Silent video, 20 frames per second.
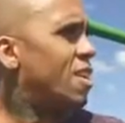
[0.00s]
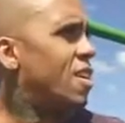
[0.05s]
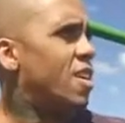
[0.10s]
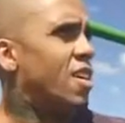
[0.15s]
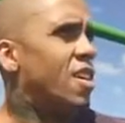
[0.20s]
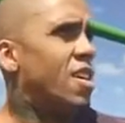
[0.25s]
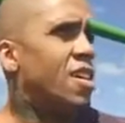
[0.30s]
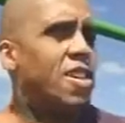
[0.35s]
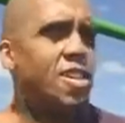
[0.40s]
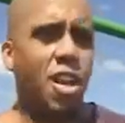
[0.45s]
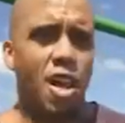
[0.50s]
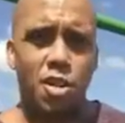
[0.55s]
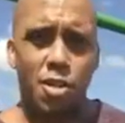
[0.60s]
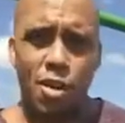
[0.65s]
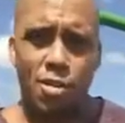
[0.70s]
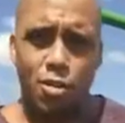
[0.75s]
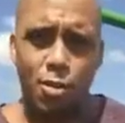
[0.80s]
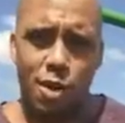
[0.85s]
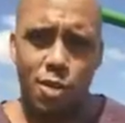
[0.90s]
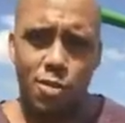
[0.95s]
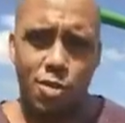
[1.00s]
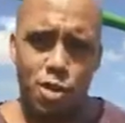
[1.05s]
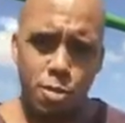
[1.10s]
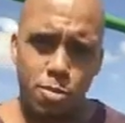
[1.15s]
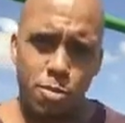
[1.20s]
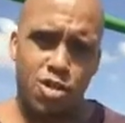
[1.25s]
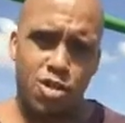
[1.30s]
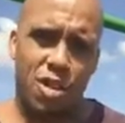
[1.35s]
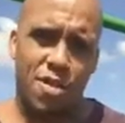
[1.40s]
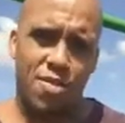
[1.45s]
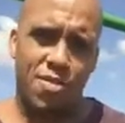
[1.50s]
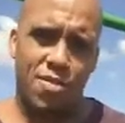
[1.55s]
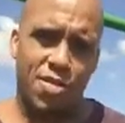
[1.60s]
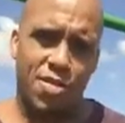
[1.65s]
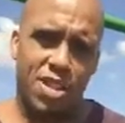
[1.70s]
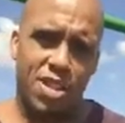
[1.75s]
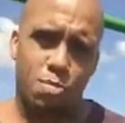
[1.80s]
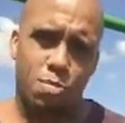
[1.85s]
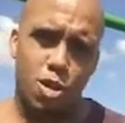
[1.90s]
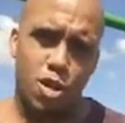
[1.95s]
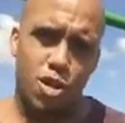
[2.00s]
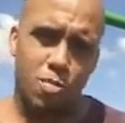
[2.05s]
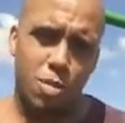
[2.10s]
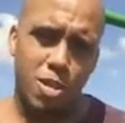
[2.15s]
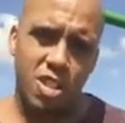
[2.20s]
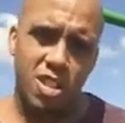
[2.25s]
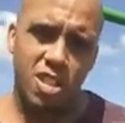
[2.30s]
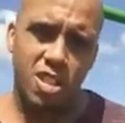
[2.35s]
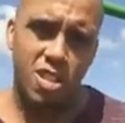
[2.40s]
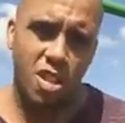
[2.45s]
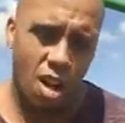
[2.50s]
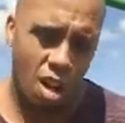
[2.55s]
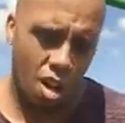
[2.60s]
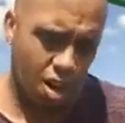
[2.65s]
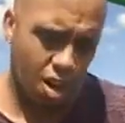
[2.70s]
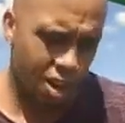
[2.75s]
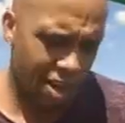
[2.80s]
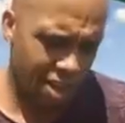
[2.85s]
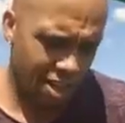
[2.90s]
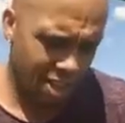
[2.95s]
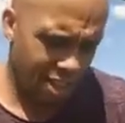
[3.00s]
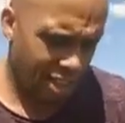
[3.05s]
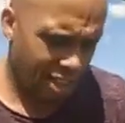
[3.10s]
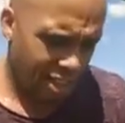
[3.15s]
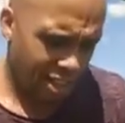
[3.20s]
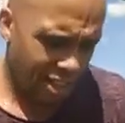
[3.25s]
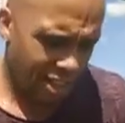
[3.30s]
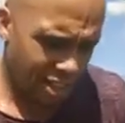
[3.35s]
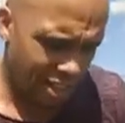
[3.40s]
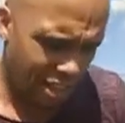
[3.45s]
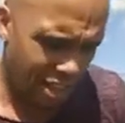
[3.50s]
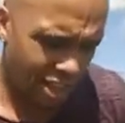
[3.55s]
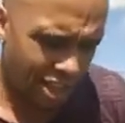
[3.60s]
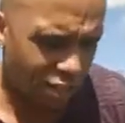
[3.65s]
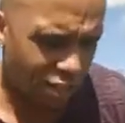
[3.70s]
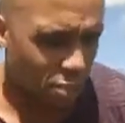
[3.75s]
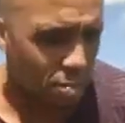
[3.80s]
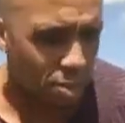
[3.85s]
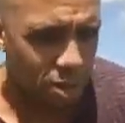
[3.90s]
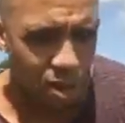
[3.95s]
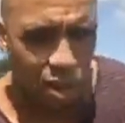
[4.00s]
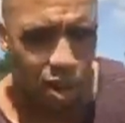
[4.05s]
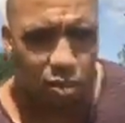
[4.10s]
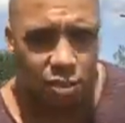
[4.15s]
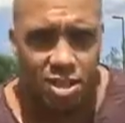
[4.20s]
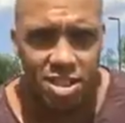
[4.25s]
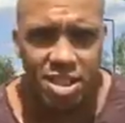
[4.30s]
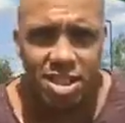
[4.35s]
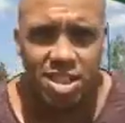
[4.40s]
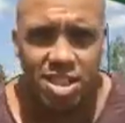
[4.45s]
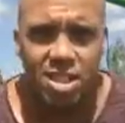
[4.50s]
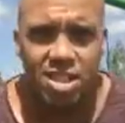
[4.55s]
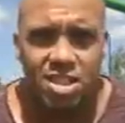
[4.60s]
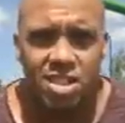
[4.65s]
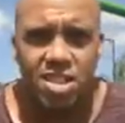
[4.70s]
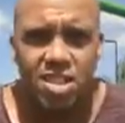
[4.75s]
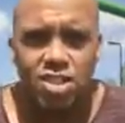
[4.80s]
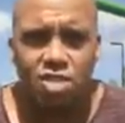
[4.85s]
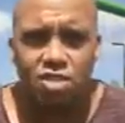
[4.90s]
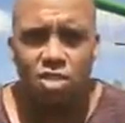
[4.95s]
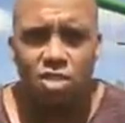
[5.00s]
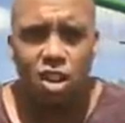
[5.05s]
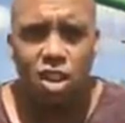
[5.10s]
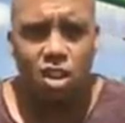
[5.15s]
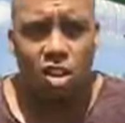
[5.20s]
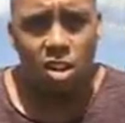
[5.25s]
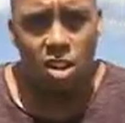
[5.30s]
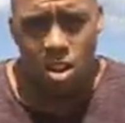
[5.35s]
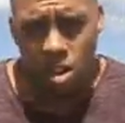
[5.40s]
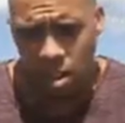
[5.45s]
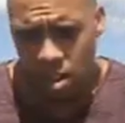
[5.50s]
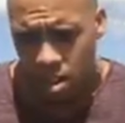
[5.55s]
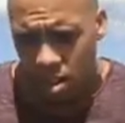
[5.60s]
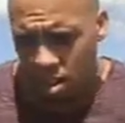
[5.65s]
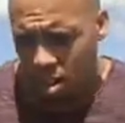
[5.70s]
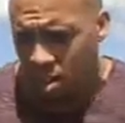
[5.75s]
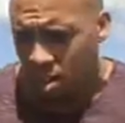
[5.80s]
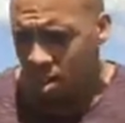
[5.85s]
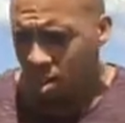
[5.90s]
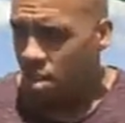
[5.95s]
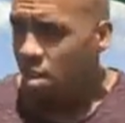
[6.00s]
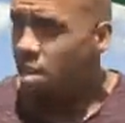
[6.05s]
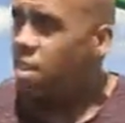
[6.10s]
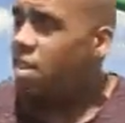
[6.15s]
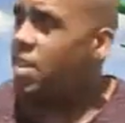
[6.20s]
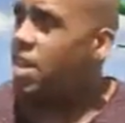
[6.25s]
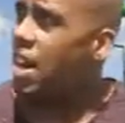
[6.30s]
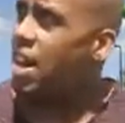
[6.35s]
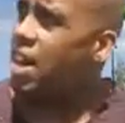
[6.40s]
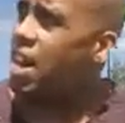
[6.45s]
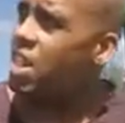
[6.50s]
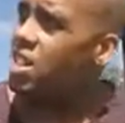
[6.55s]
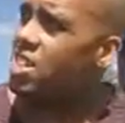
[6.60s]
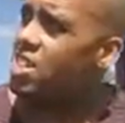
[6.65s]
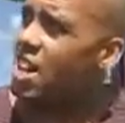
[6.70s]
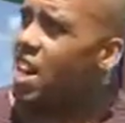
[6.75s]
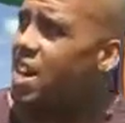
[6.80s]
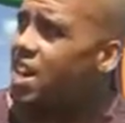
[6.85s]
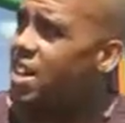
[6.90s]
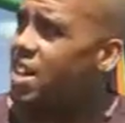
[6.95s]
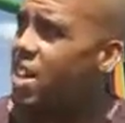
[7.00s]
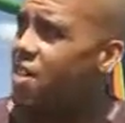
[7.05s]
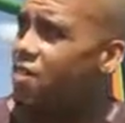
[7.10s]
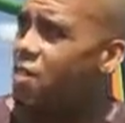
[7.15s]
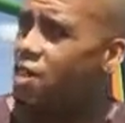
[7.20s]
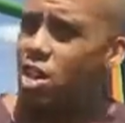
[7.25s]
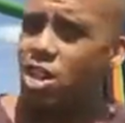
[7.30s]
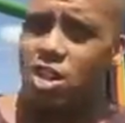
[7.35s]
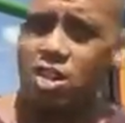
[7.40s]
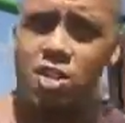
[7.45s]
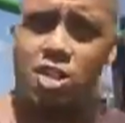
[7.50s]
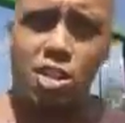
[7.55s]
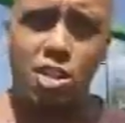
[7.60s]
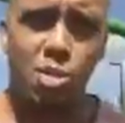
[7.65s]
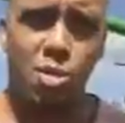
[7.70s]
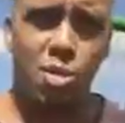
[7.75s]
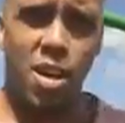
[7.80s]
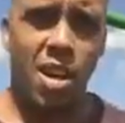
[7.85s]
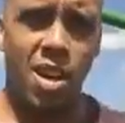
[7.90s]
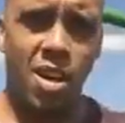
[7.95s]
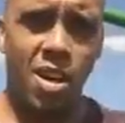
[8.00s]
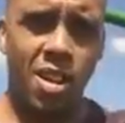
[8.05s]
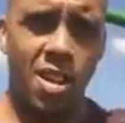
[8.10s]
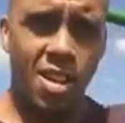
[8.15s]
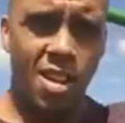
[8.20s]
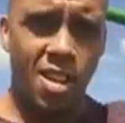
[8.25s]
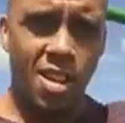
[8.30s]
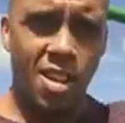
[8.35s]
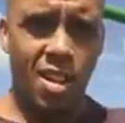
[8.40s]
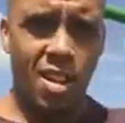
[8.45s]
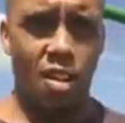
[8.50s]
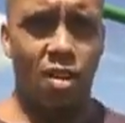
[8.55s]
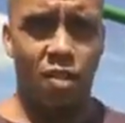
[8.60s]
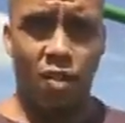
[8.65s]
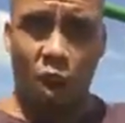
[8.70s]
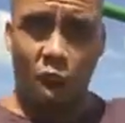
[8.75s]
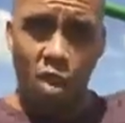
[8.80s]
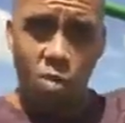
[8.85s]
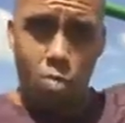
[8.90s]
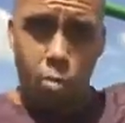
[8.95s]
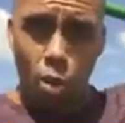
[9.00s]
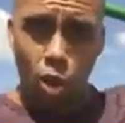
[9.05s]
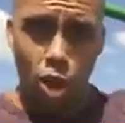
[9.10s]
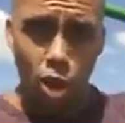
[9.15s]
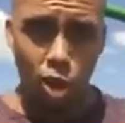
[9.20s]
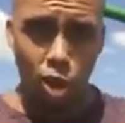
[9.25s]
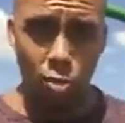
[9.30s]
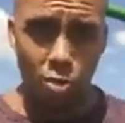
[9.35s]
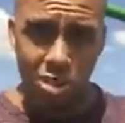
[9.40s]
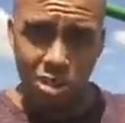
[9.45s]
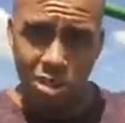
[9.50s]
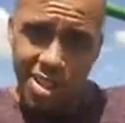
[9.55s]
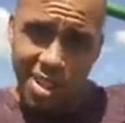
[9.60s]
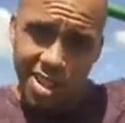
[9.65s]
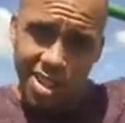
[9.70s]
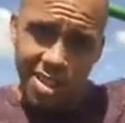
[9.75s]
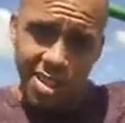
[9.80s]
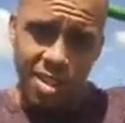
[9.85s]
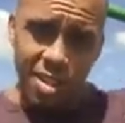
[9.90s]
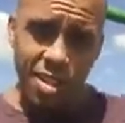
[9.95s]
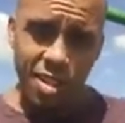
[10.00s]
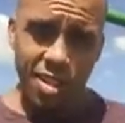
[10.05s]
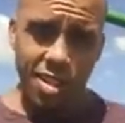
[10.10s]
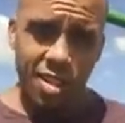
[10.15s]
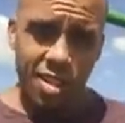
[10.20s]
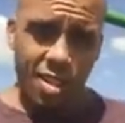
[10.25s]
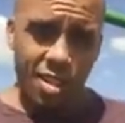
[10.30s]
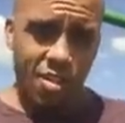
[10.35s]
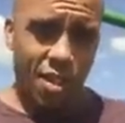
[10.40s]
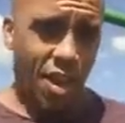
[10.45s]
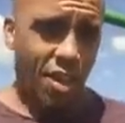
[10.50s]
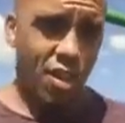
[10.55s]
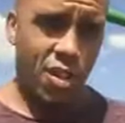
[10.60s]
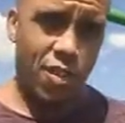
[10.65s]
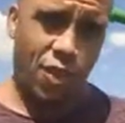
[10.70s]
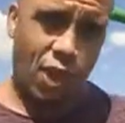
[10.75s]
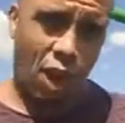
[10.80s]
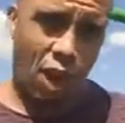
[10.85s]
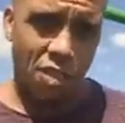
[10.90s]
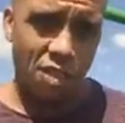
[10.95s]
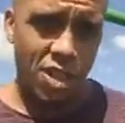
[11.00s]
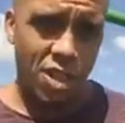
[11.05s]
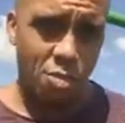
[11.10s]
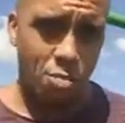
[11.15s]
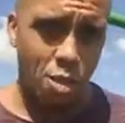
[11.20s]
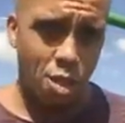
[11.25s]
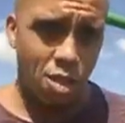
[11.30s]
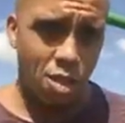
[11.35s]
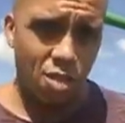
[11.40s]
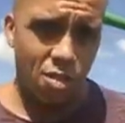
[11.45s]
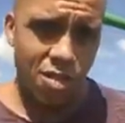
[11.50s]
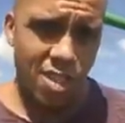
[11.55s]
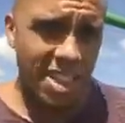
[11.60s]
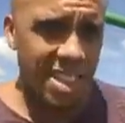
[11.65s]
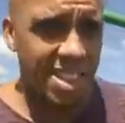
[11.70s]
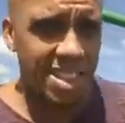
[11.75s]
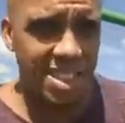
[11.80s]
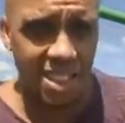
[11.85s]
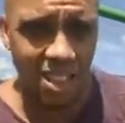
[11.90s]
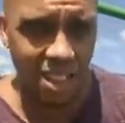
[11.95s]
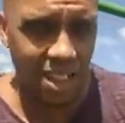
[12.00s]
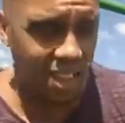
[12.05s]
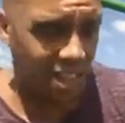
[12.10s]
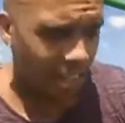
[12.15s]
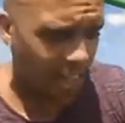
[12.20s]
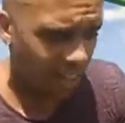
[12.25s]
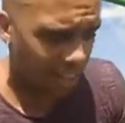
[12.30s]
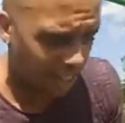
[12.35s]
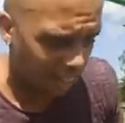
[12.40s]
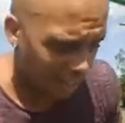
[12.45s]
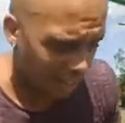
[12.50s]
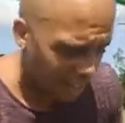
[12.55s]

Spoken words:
know, you have to have some strength with this move, but it's not, you don't have to be like ridiculously strong. Yeah, I'd say if you can do 5 pull-ups, then you've got this move easily. Okay,